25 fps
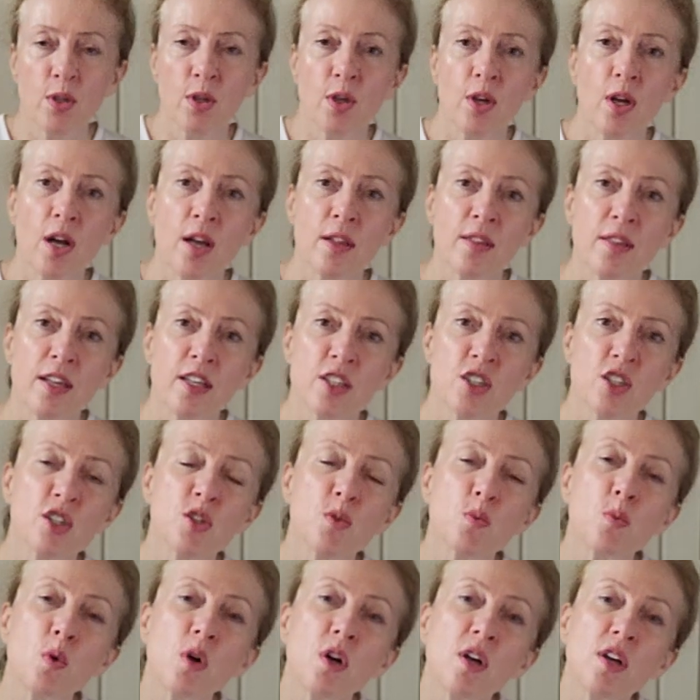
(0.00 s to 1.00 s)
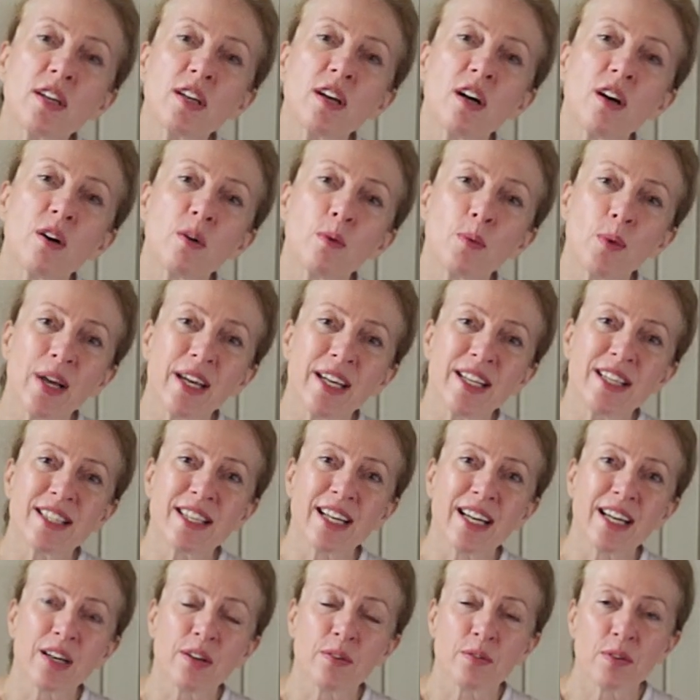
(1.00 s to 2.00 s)
and then just work our way
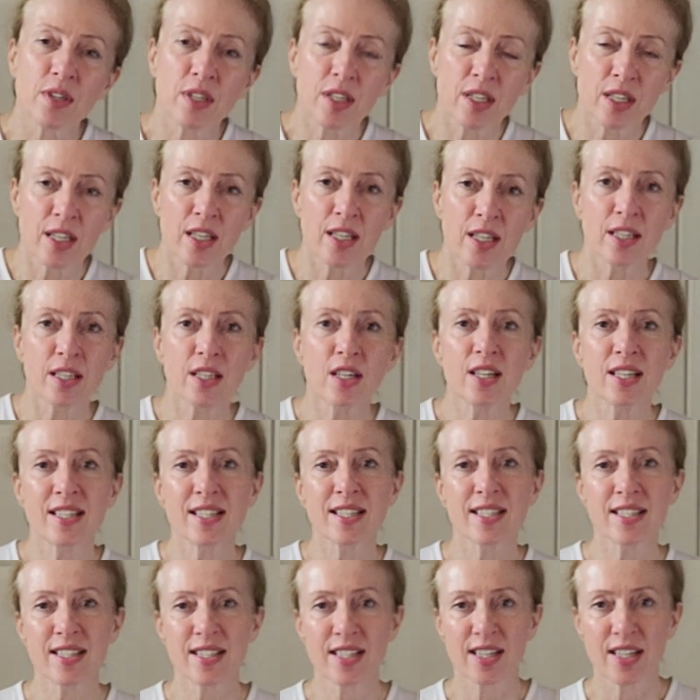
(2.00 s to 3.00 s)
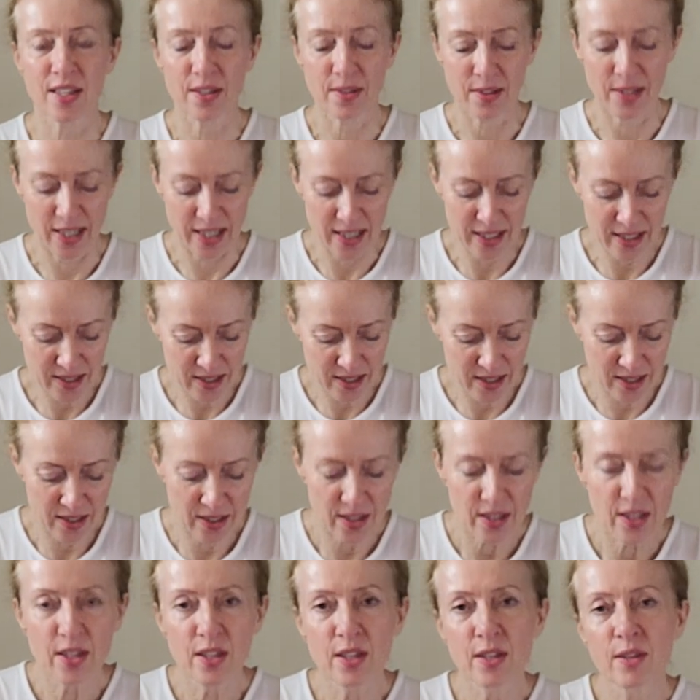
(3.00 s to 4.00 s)
down nice and slowly,
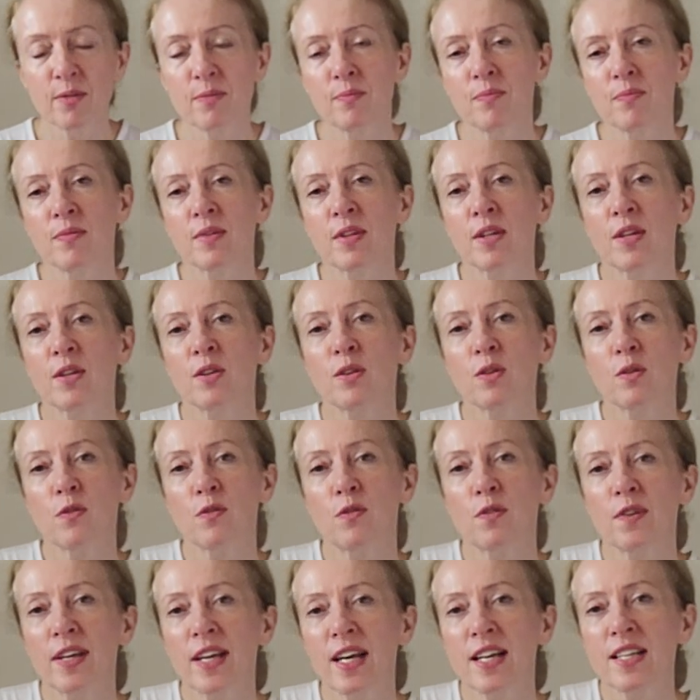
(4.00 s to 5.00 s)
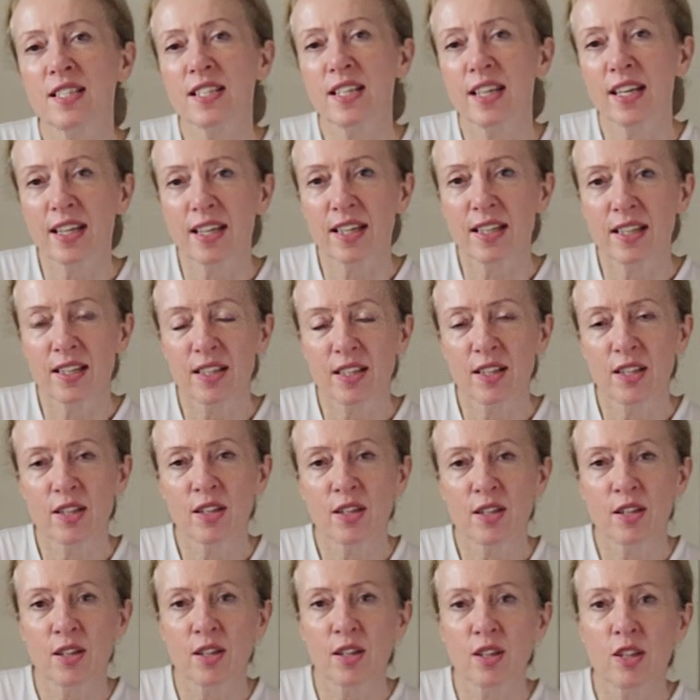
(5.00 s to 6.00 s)
not forgetting
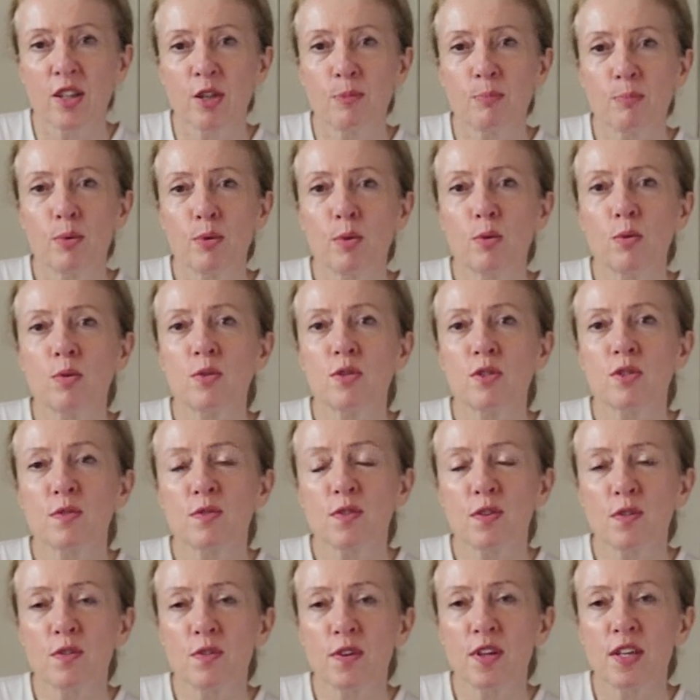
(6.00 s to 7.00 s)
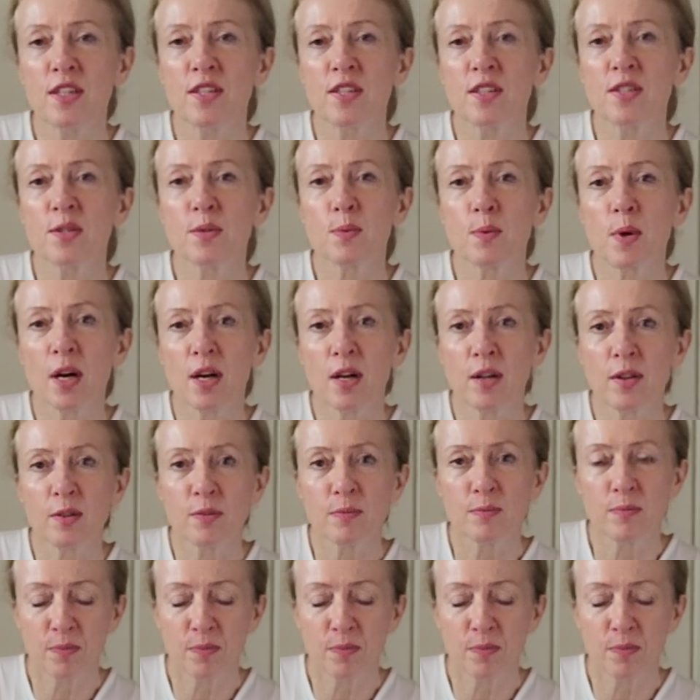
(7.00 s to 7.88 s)
the balls of the feet as well.